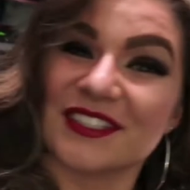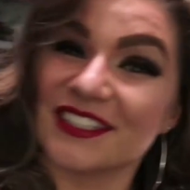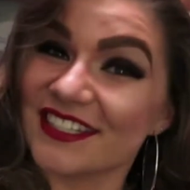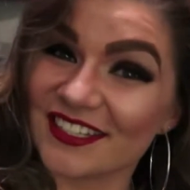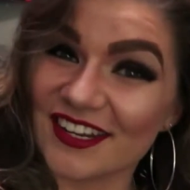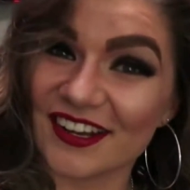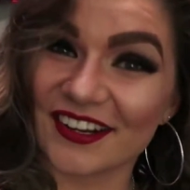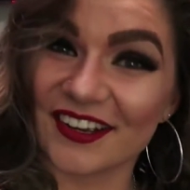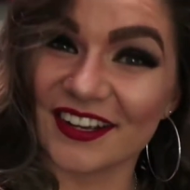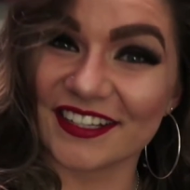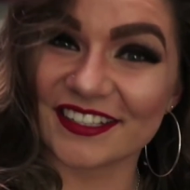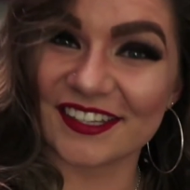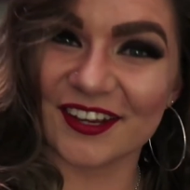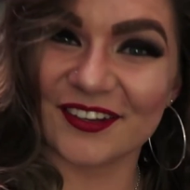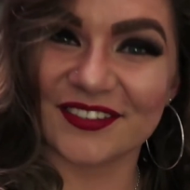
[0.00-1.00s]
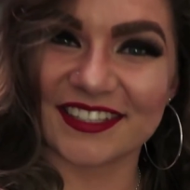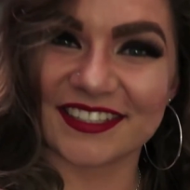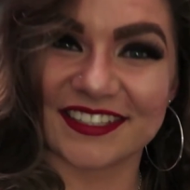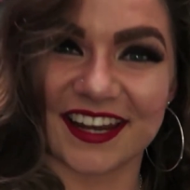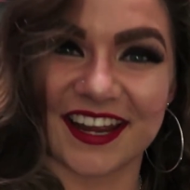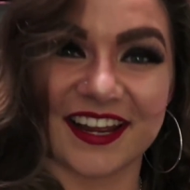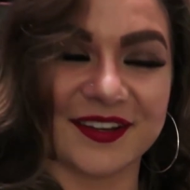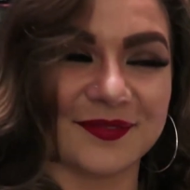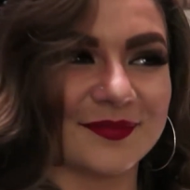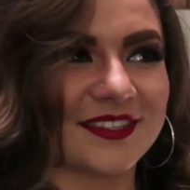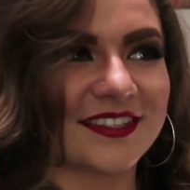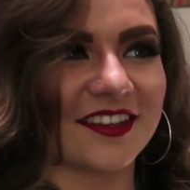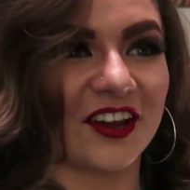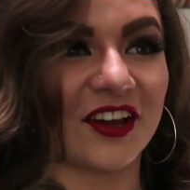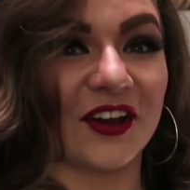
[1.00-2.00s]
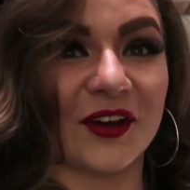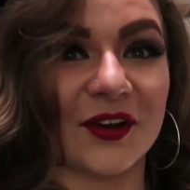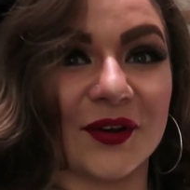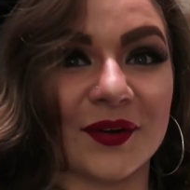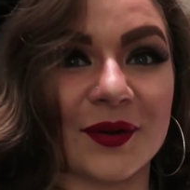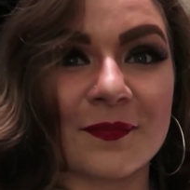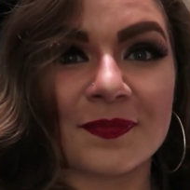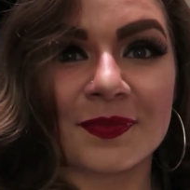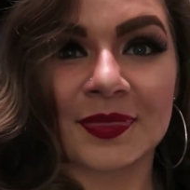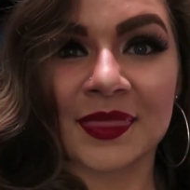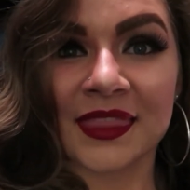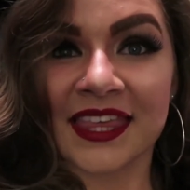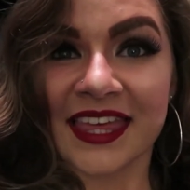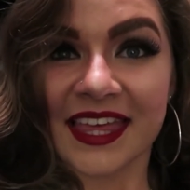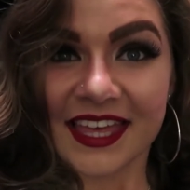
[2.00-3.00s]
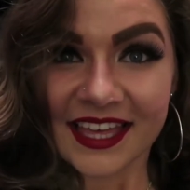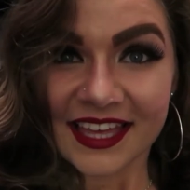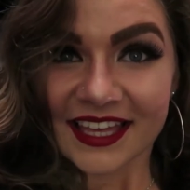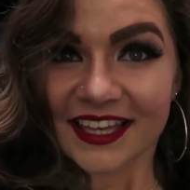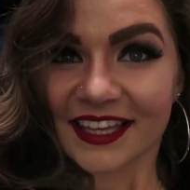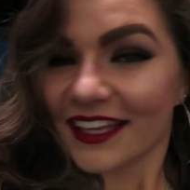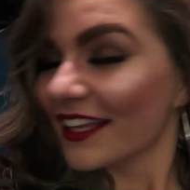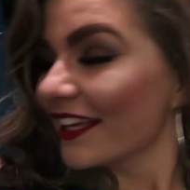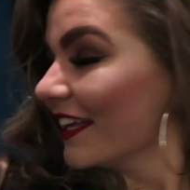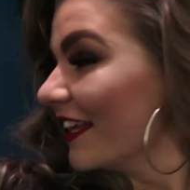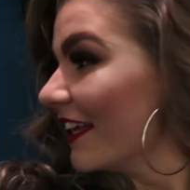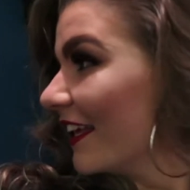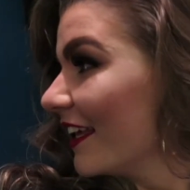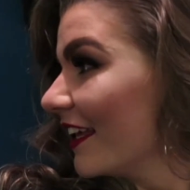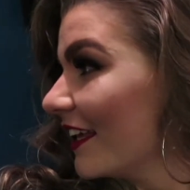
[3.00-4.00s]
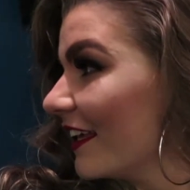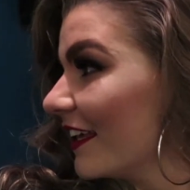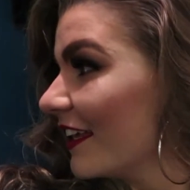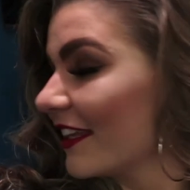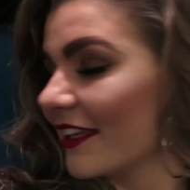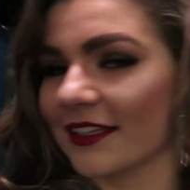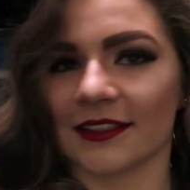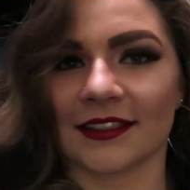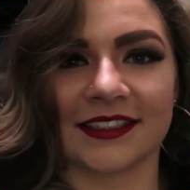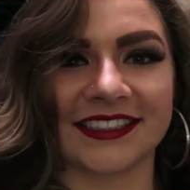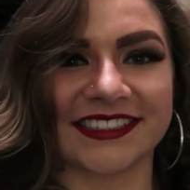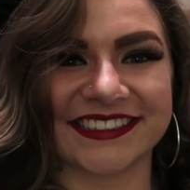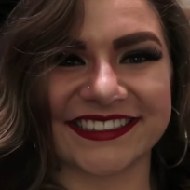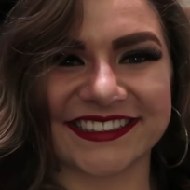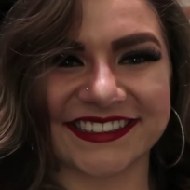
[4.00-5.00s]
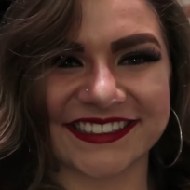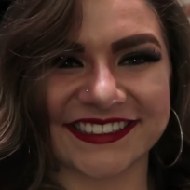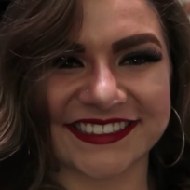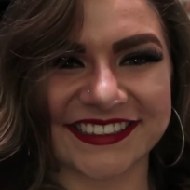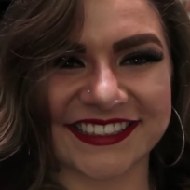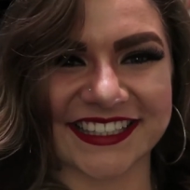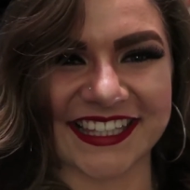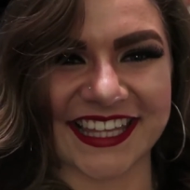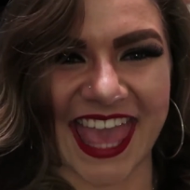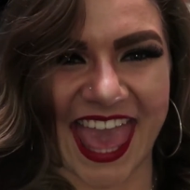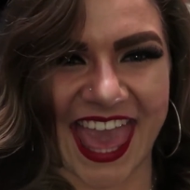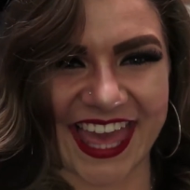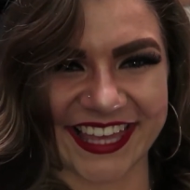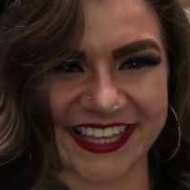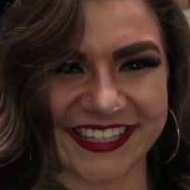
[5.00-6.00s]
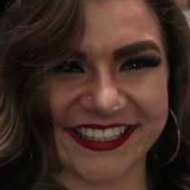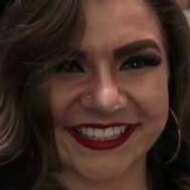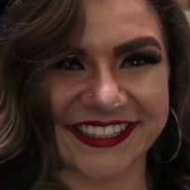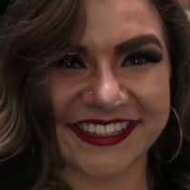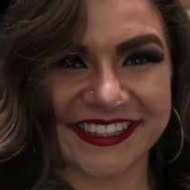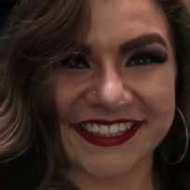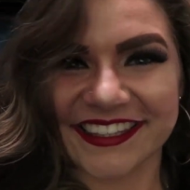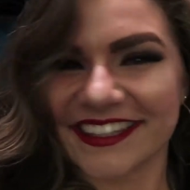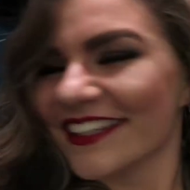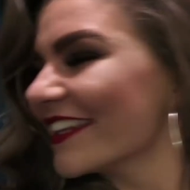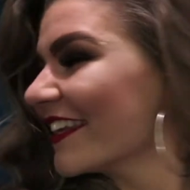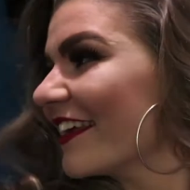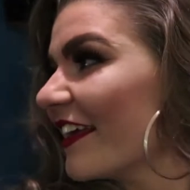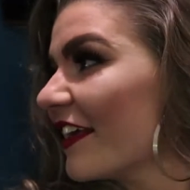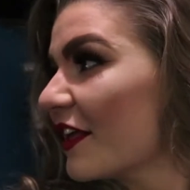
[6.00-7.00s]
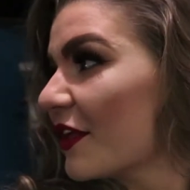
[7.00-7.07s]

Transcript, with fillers: She's not going sober this time, so... And I have to drive her to the airport in the morning, guys. Yay. Pray for me.